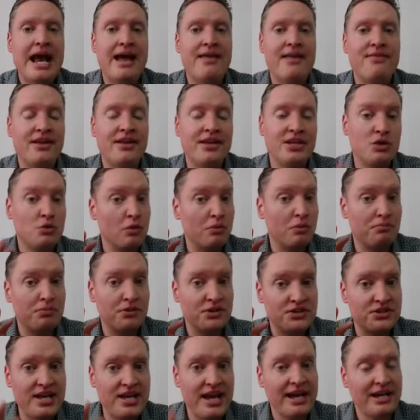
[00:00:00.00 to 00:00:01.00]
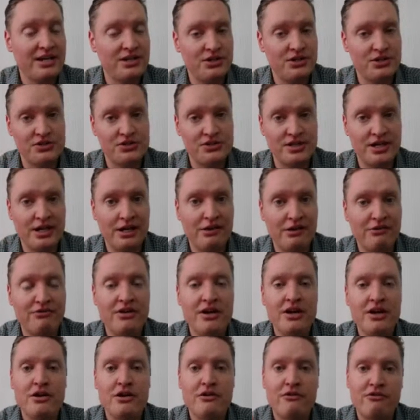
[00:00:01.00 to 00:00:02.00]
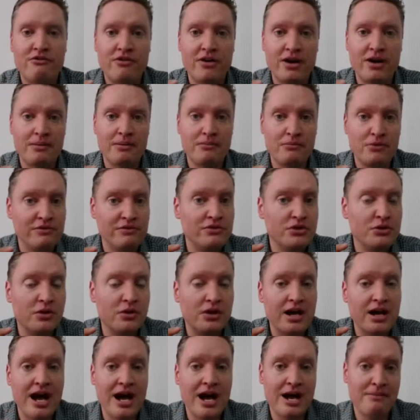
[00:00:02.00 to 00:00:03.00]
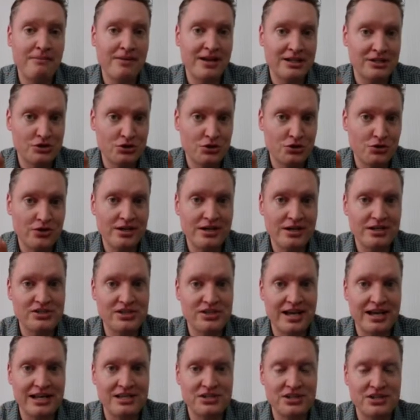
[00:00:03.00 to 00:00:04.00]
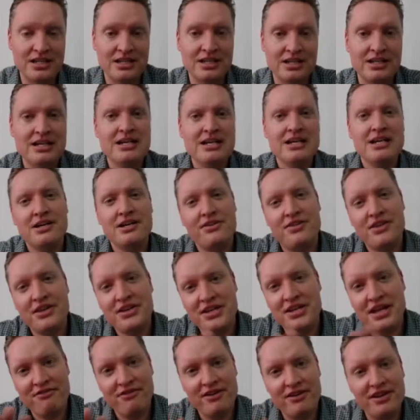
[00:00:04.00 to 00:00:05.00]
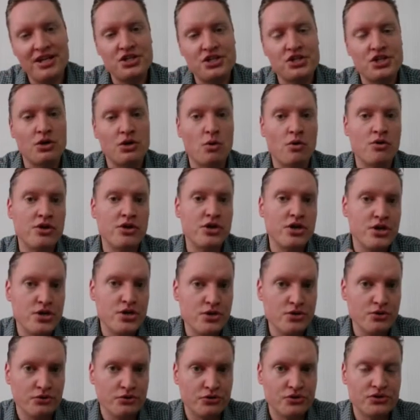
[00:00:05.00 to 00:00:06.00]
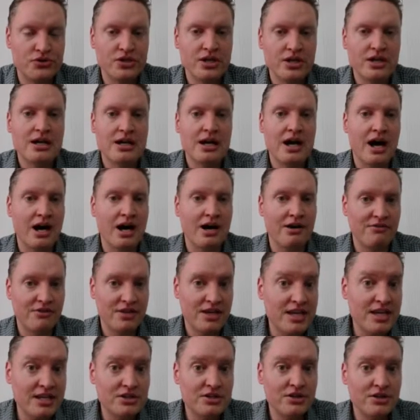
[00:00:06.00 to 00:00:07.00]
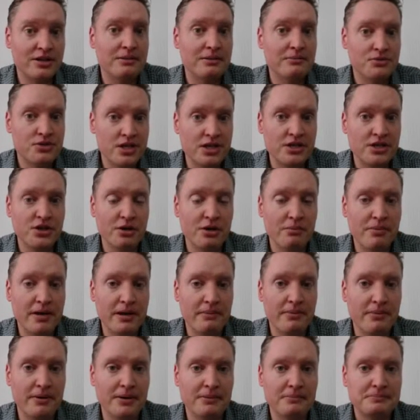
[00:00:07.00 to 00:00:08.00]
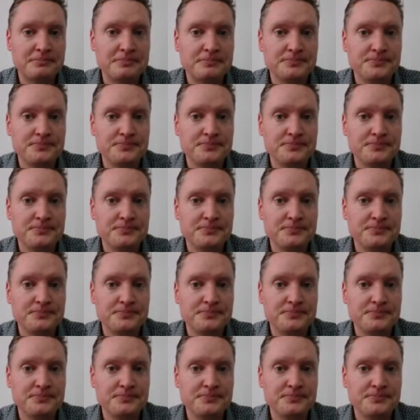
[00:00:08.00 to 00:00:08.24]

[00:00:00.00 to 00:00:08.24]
and then you will protect yourself from reviewer comments criticizing the definition or the use of key terms in your paper.